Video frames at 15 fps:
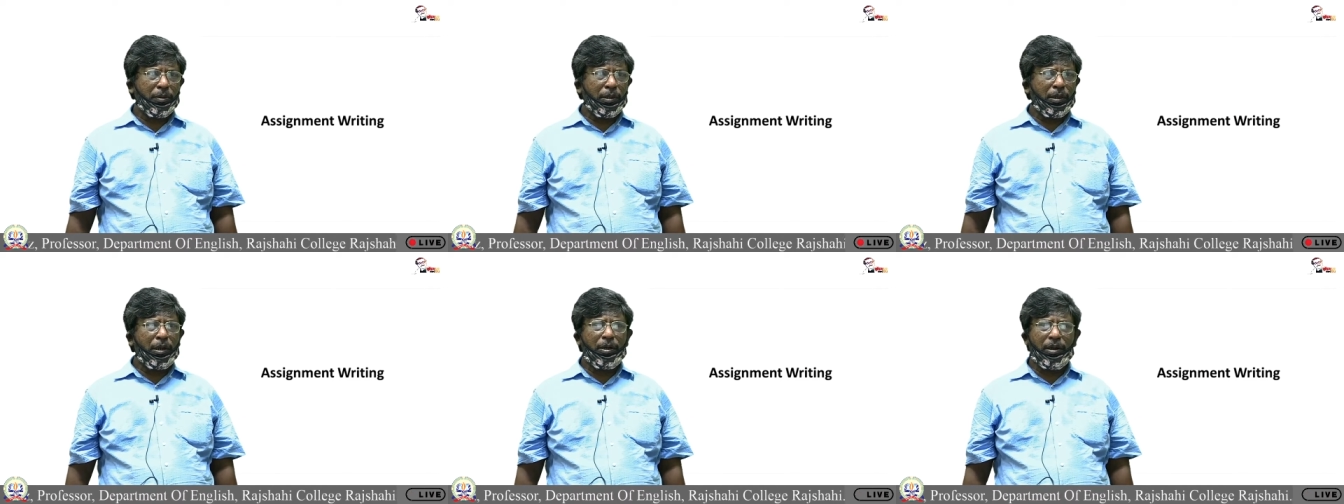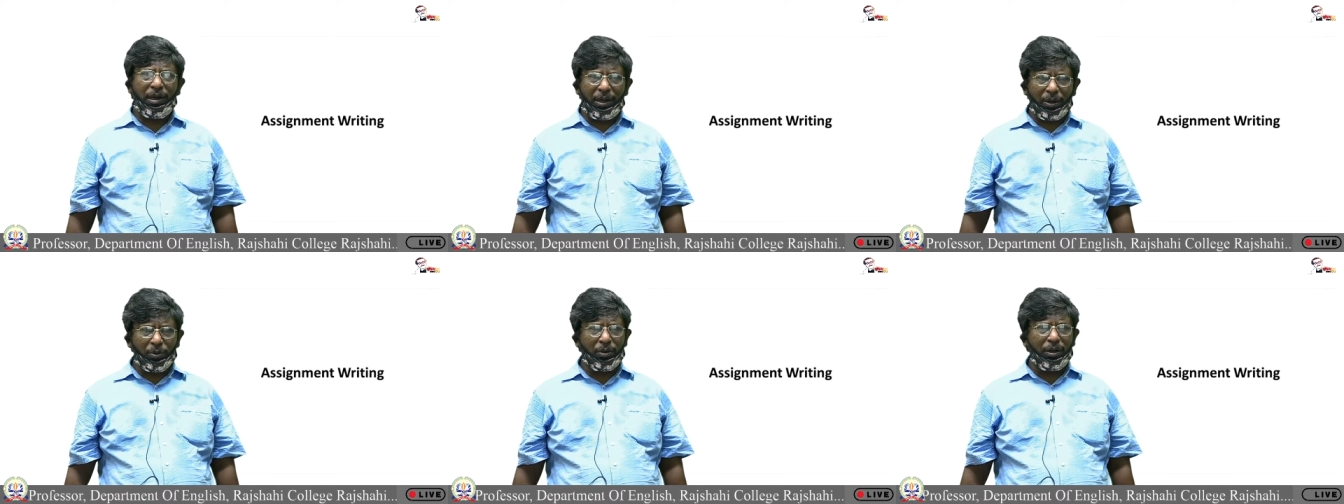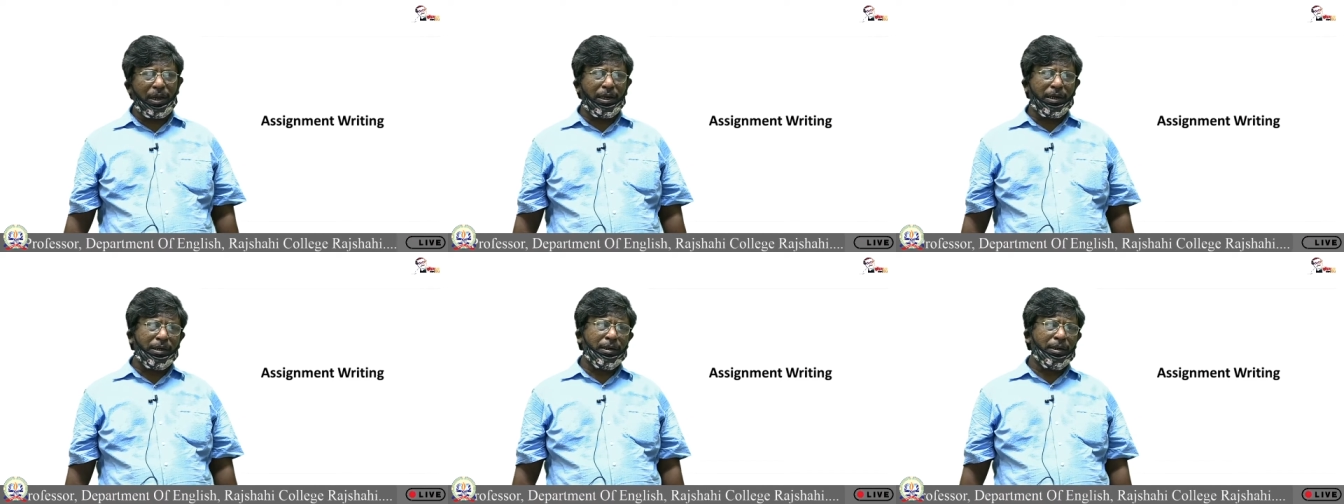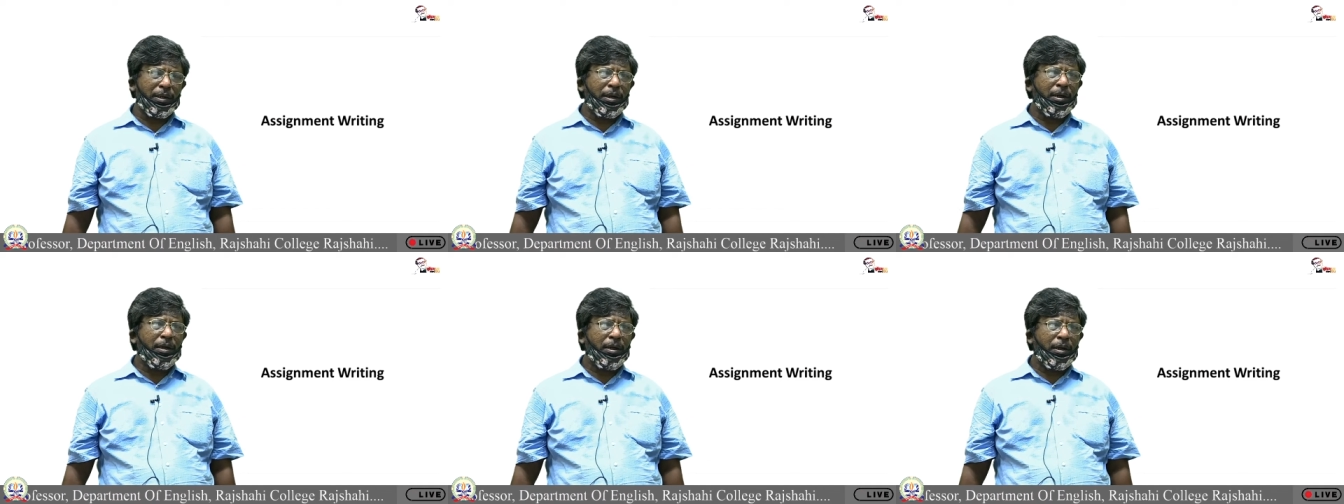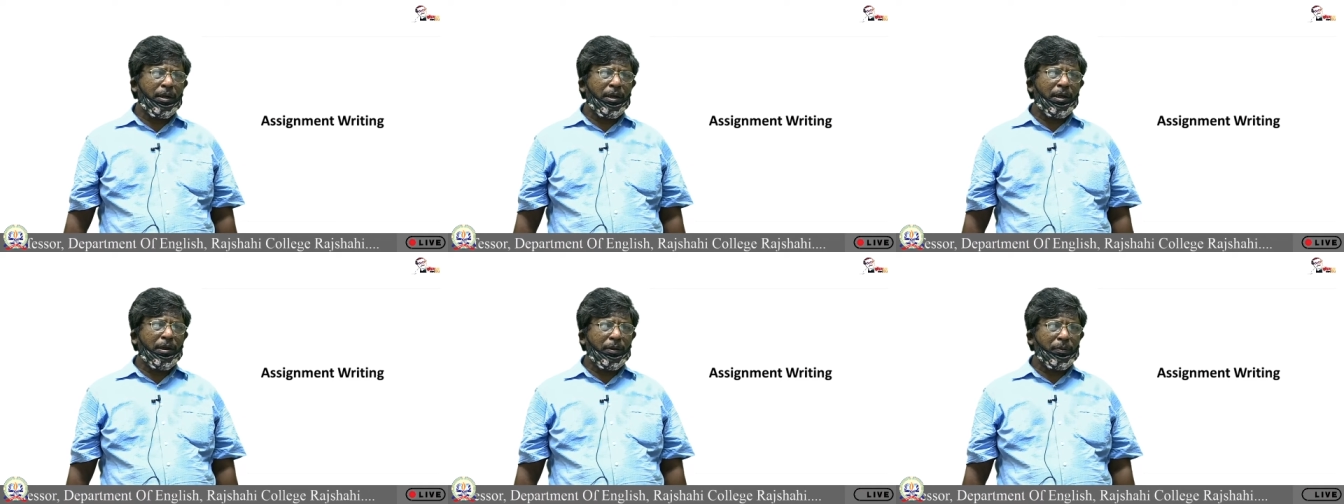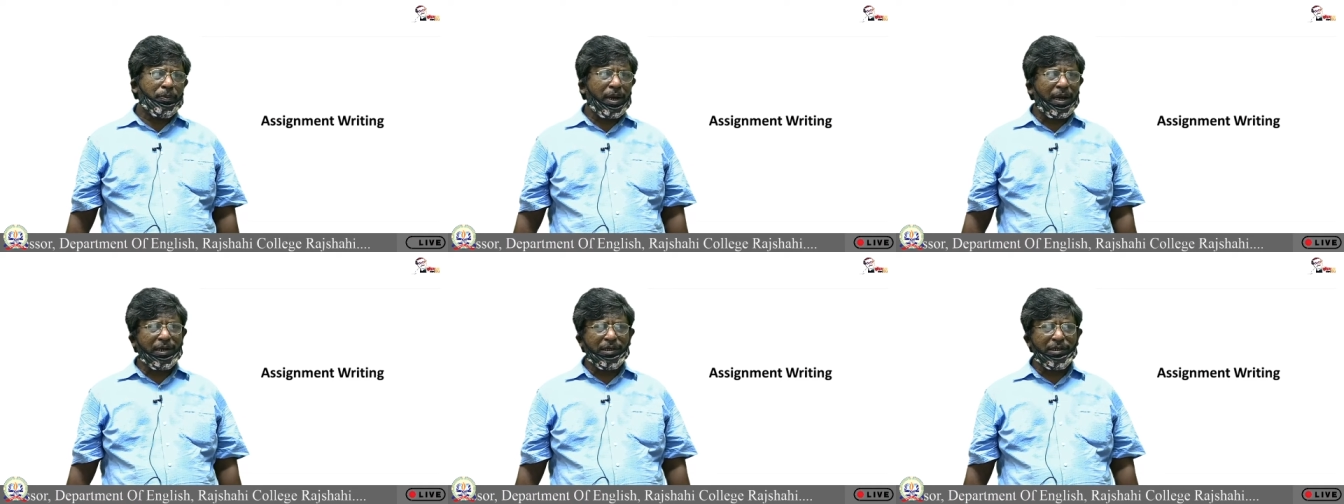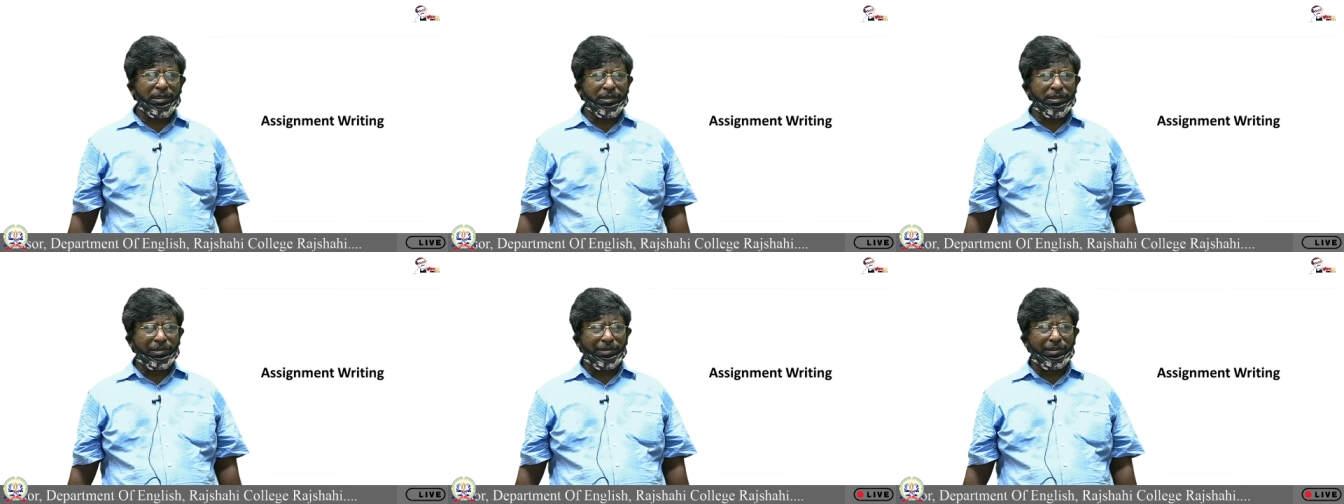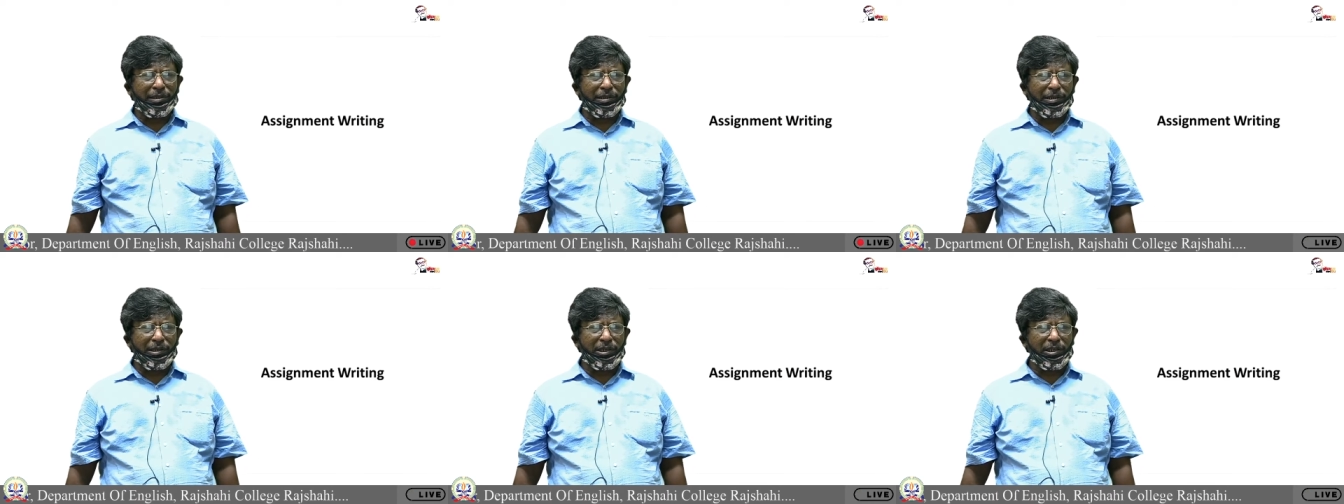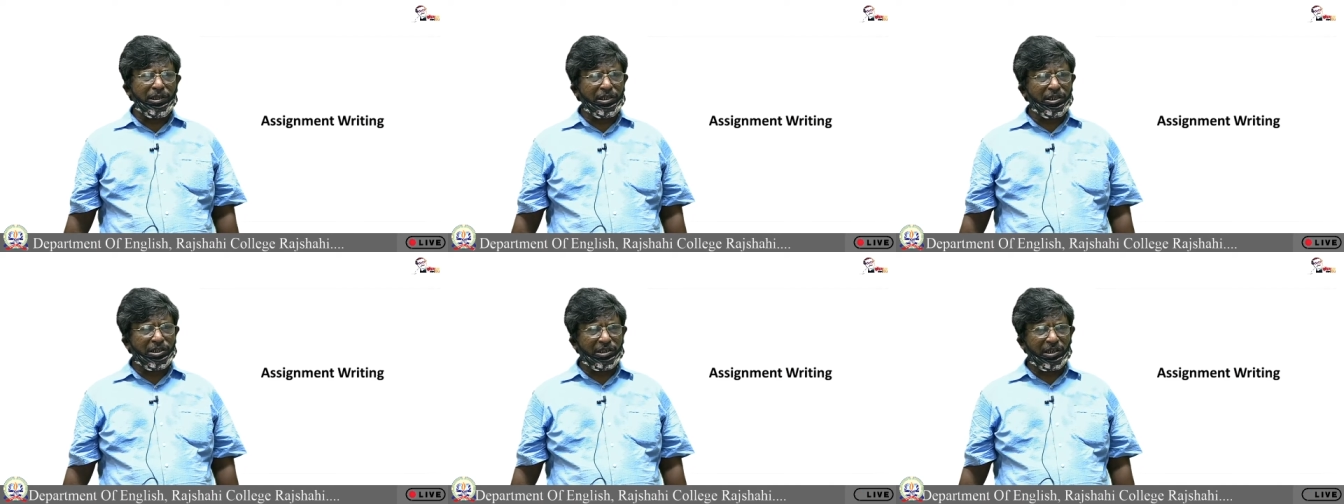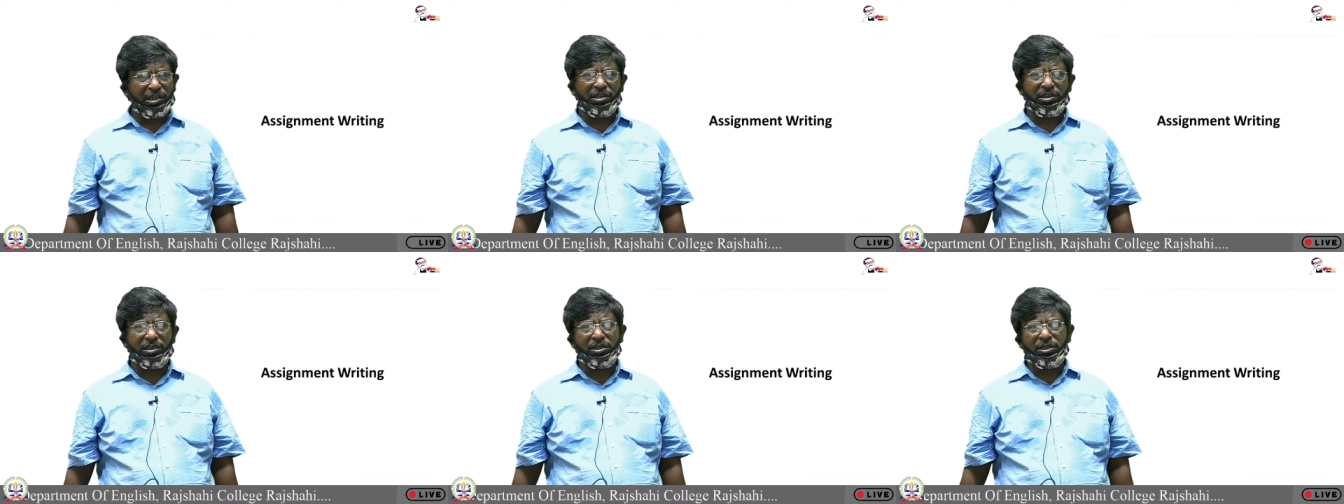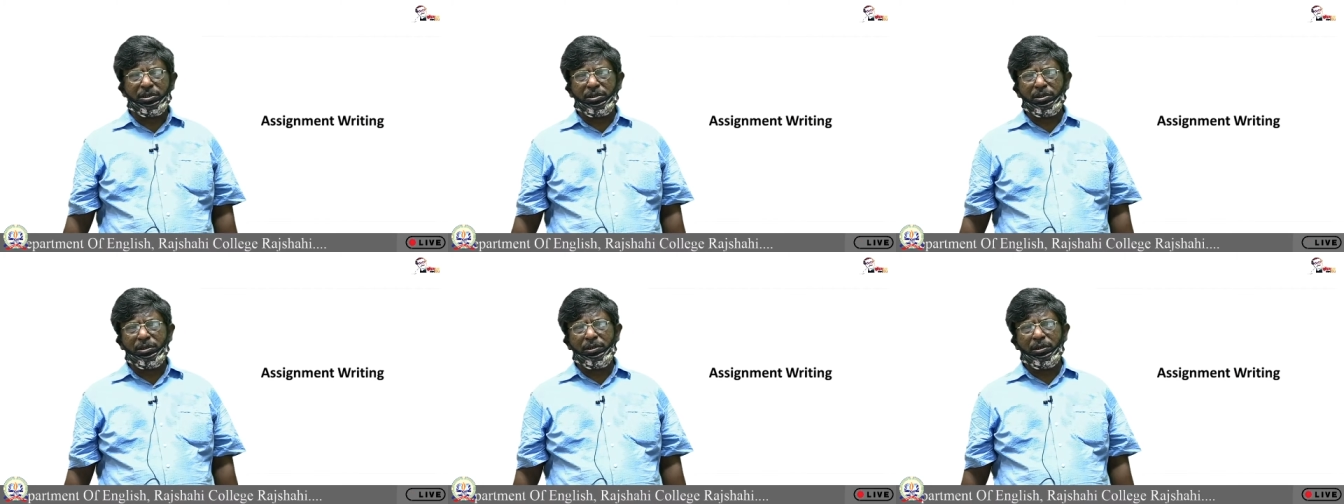regular practice in studies,